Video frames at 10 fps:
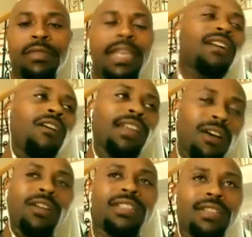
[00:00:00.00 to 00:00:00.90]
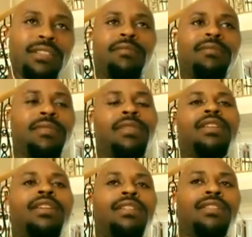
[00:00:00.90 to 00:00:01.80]
They call it autism
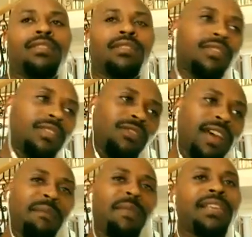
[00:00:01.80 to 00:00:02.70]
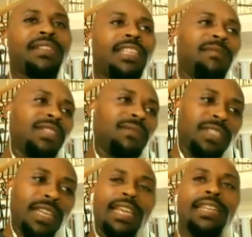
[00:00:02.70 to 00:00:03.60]
to try to make it seem as if
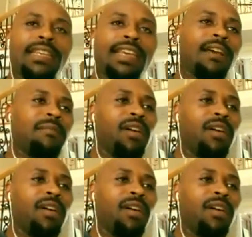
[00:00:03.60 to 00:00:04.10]
it's a handicap,